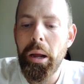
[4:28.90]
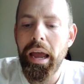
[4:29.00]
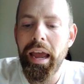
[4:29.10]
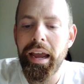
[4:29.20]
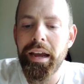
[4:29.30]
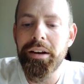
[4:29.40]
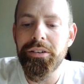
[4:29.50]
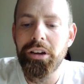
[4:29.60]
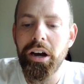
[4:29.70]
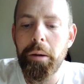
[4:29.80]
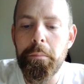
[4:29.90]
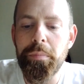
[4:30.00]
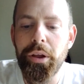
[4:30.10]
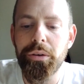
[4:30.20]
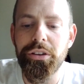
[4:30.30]
And
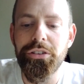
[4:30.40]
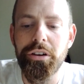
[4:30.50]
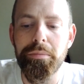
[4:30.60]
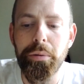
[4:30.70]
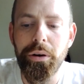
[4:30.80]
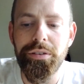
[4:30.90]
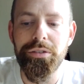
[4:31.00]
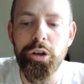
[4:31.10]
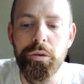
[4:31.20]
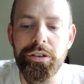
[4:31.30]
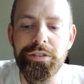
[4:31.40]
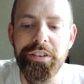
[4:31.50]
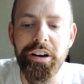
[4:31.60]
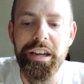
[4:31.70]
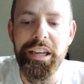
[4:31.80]
there was a certain person who was
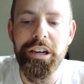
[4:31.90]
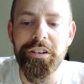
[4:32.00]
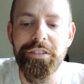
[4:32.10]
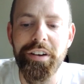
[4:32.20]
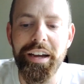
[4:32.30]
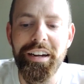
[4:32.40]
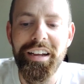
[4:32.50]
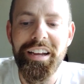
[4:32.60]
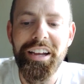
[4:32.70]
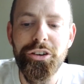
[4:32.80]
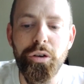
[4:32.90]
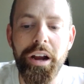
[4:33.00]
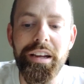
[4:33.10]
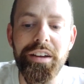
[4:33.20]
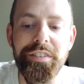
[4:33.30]
very ego fed,
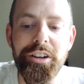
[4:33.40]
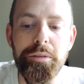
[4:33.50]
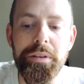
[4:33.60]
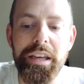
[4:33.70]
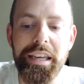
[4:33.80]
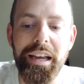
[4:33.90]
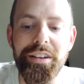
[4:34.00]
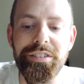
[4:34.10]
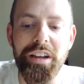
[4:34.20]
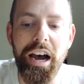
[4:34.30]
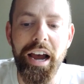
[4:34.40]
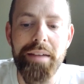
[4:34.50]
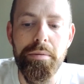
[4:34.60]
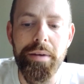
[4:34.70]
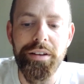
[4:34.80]
trying to convince me that yes, I
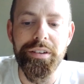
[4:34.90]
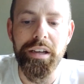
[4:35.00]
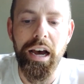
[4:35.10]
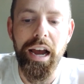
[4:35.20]
am amazing.